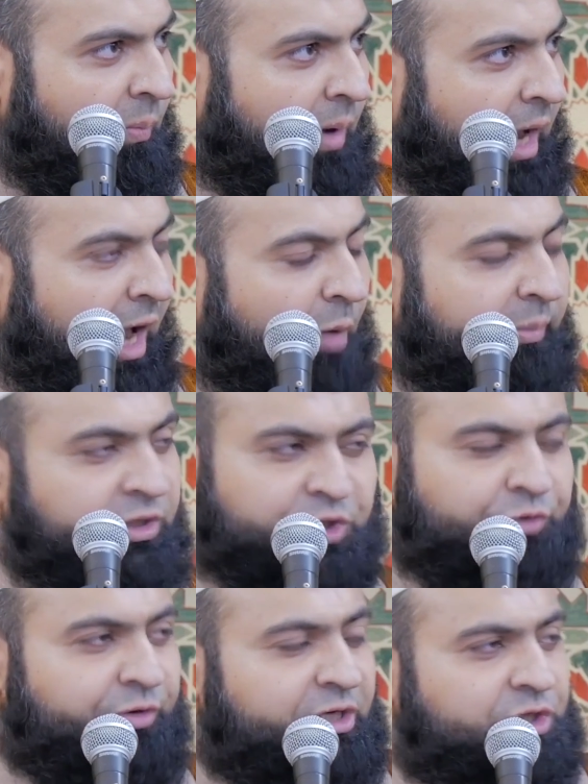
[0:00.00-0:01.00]
How
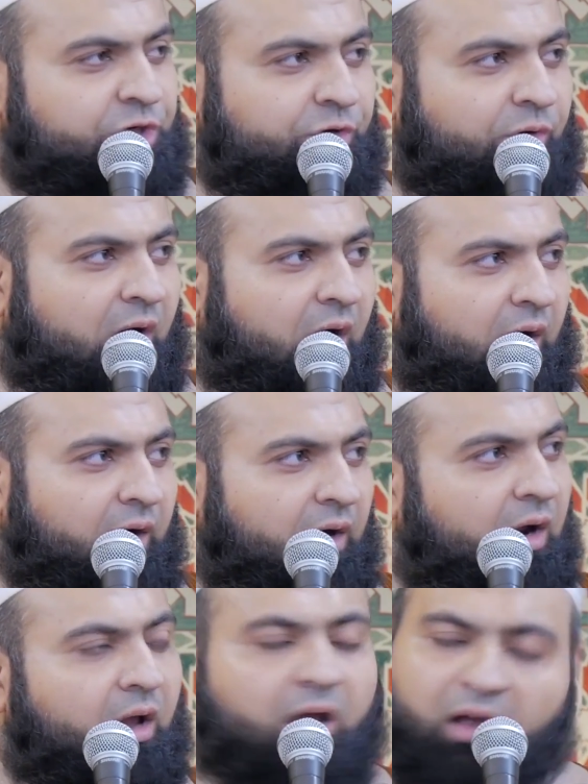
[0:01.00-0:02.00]
much rich you
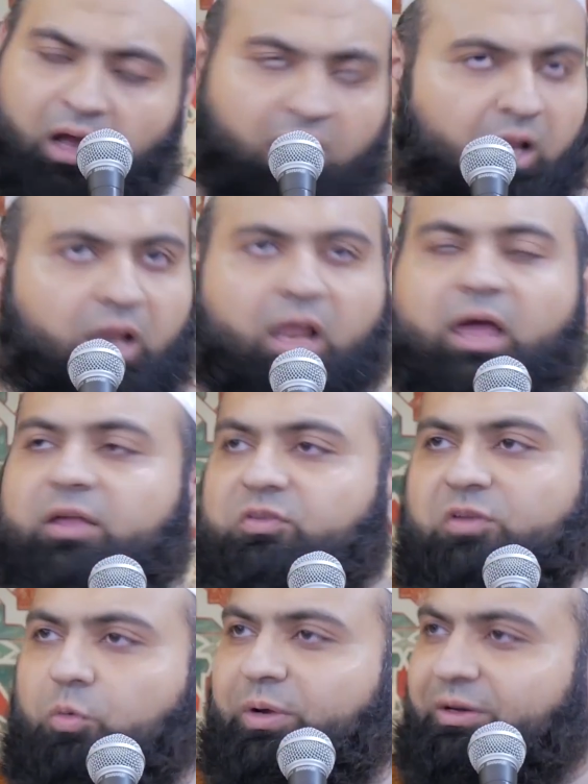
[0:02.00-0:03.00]
are, Allah
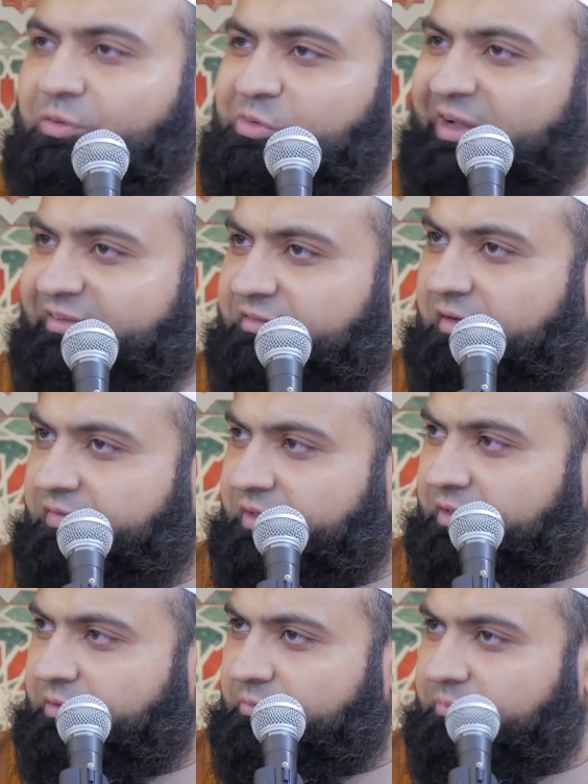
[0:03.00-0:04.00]
is the one who has
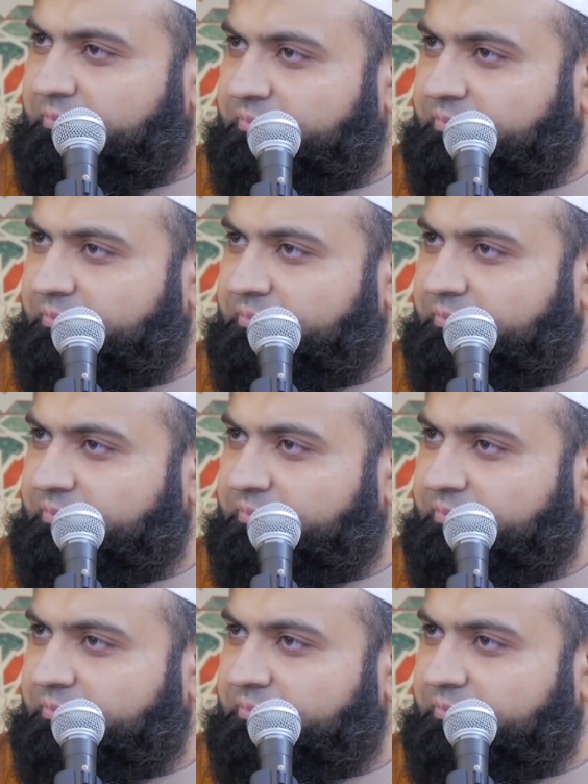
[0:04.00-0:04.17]
given you.